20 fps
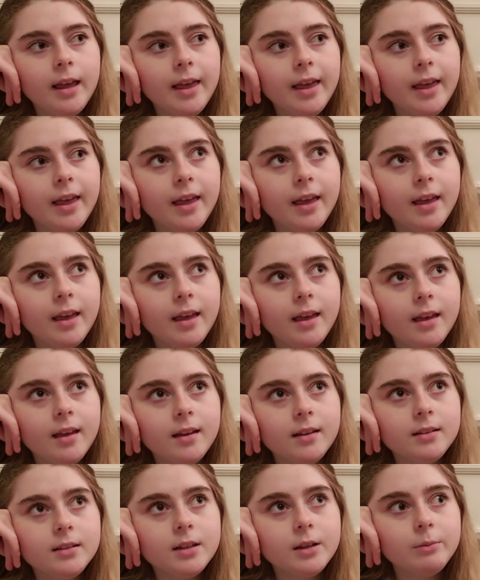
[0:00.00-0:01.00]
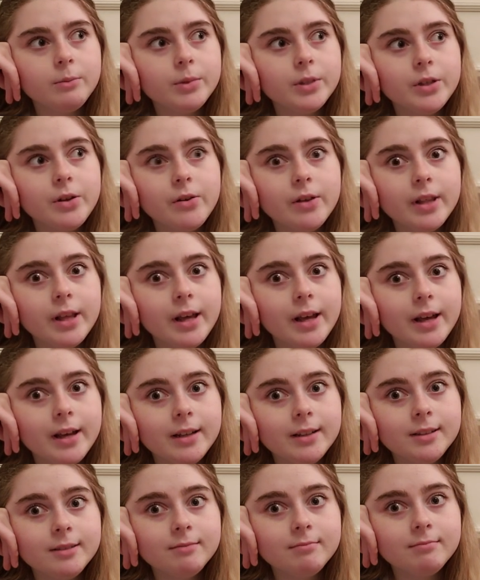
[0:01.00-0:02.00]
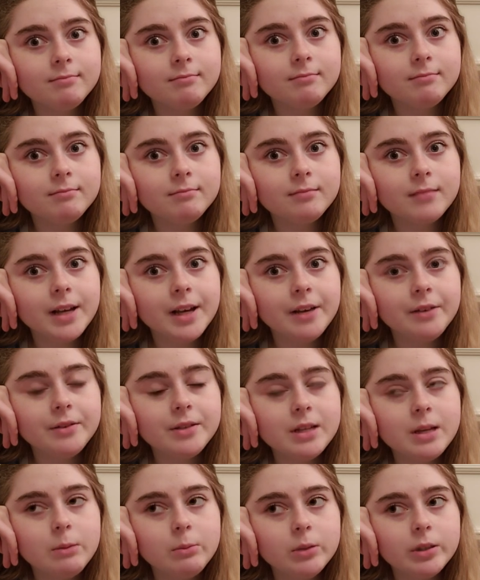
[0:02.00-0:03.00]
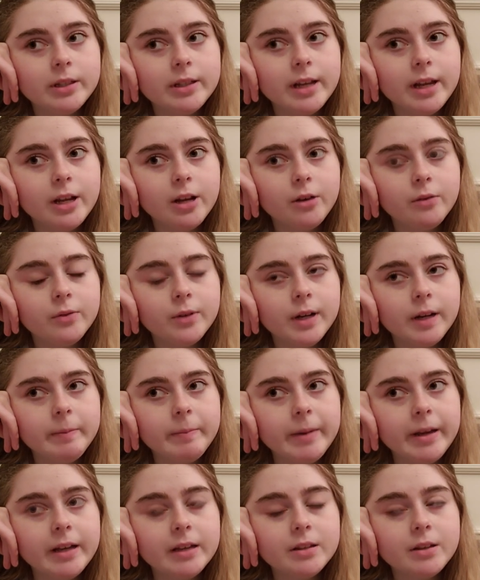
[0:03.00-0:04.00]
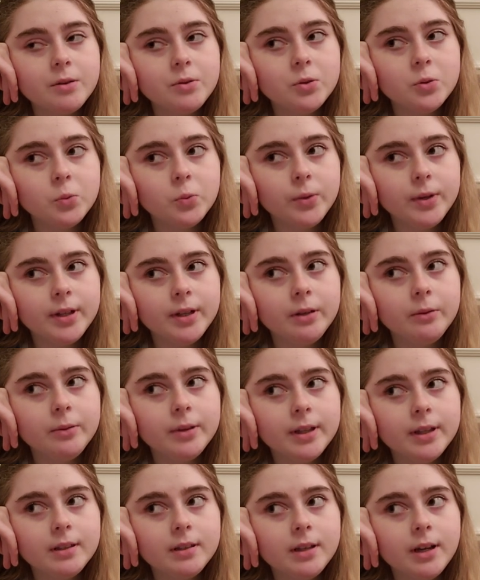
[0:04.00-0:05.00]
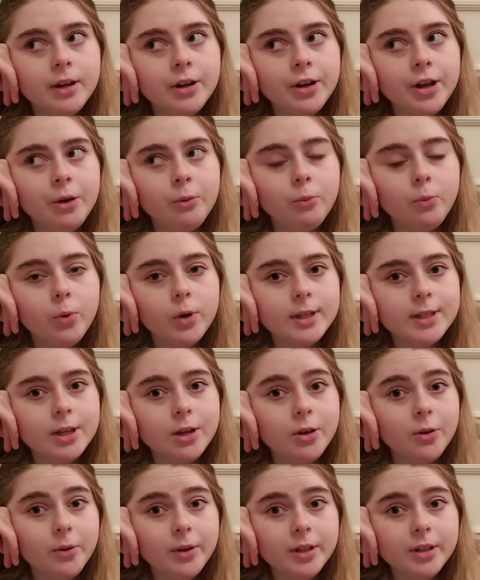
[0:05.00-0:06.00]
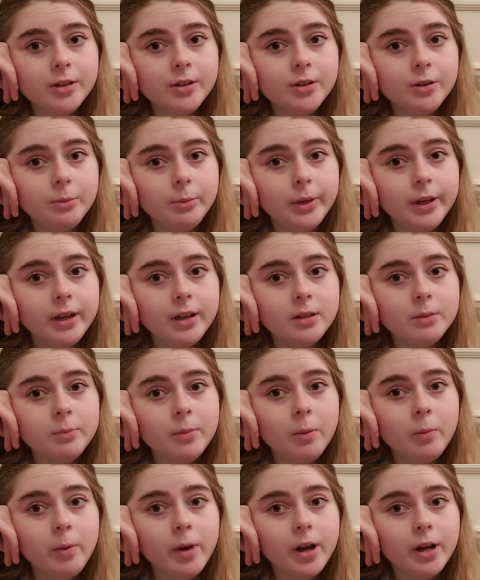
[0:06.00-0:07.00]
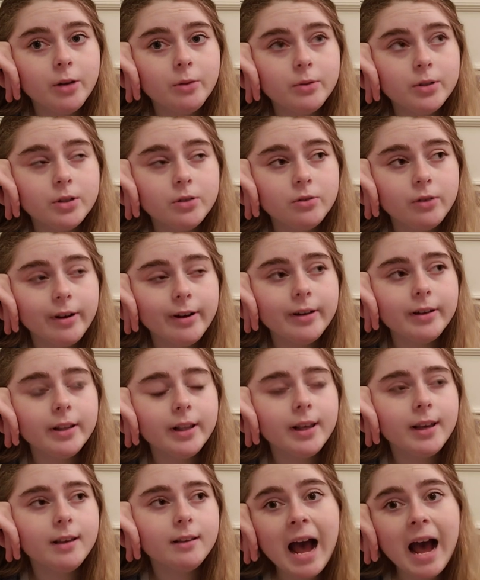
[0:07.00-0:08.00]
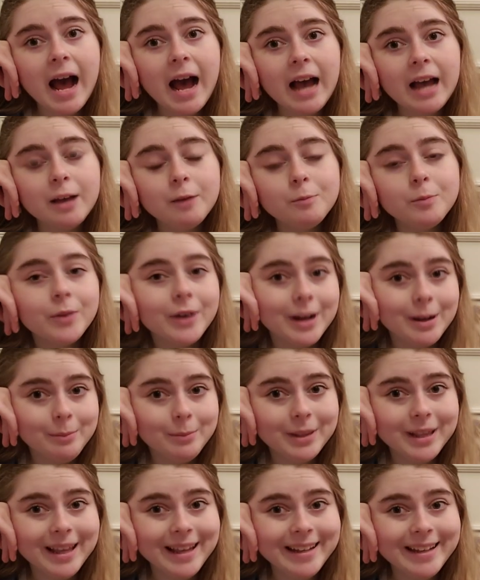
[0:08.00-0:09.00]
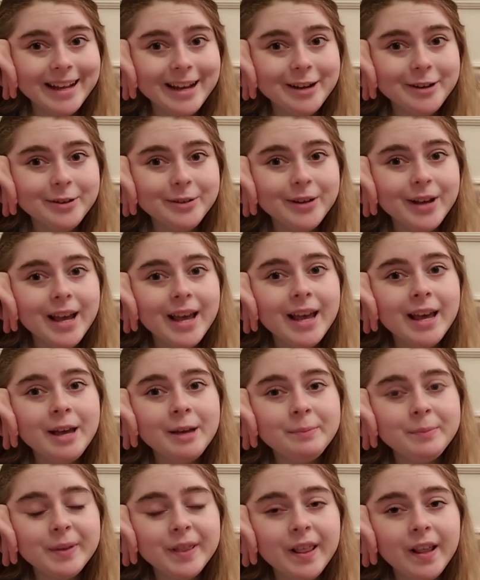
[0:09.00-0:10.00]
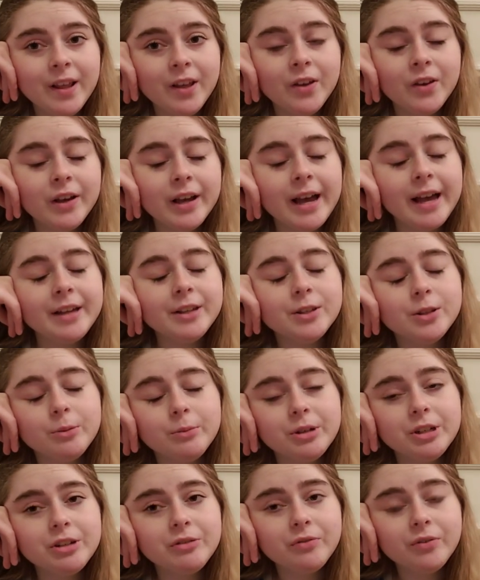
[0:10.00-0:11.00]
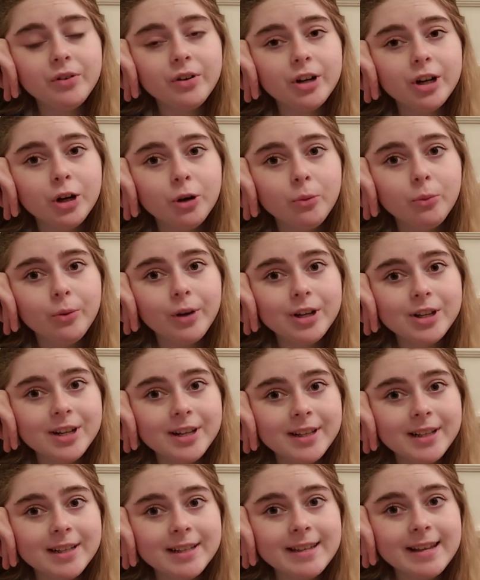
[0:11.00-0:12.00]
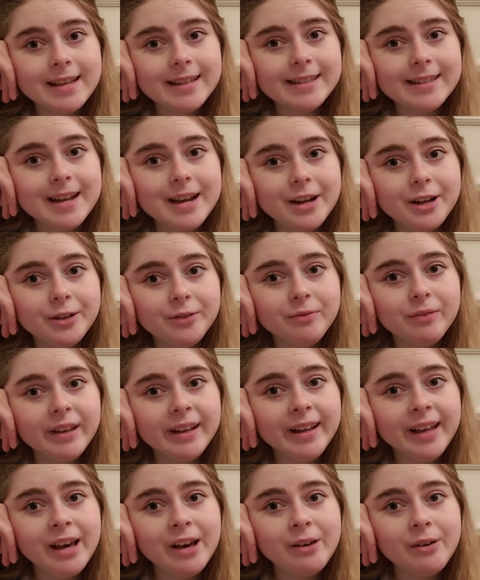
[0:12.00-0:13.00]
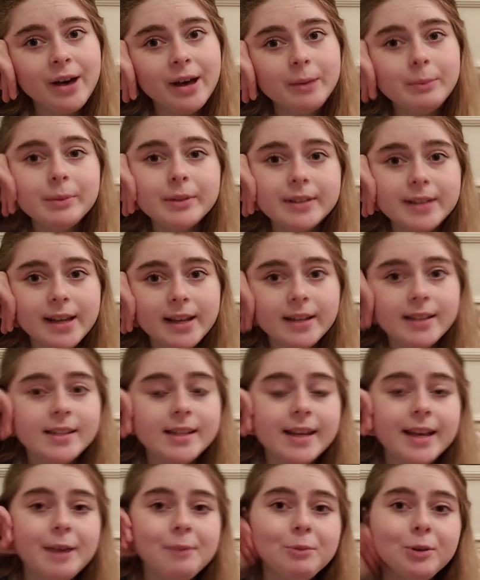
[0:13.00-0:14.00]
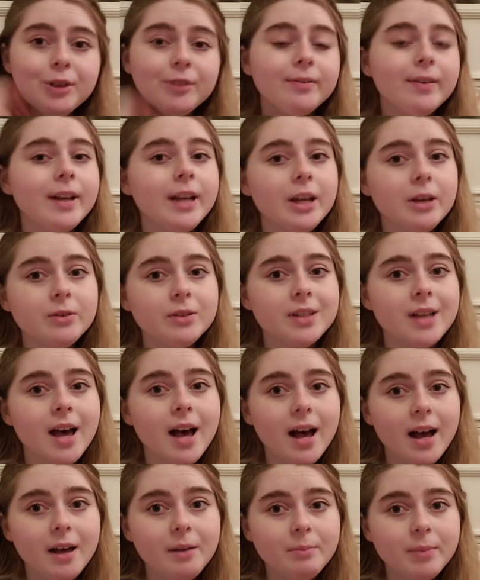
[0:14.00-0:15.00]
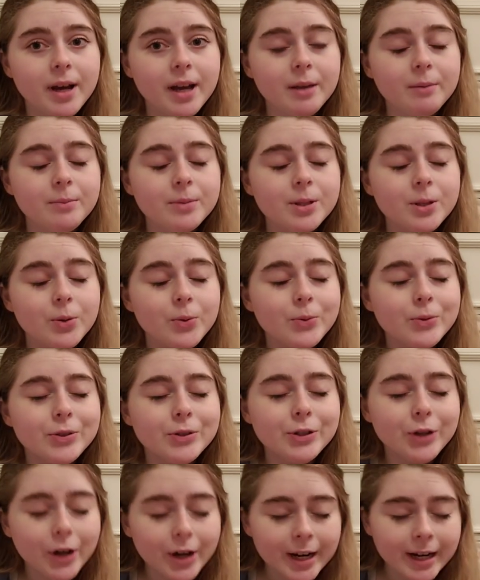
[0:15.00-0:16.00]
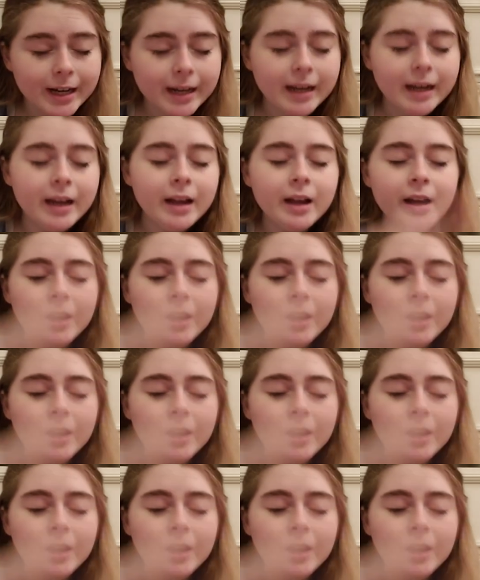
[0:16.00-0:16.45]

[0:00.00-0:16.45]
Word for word: and I'm so glad I was able to get over it, because I was really really scared I wasn't going to, because my body was struggling. I'm rambling now, but thank you guys so much for watching this entire video. I'm excited to get more videos up. I'm so sorry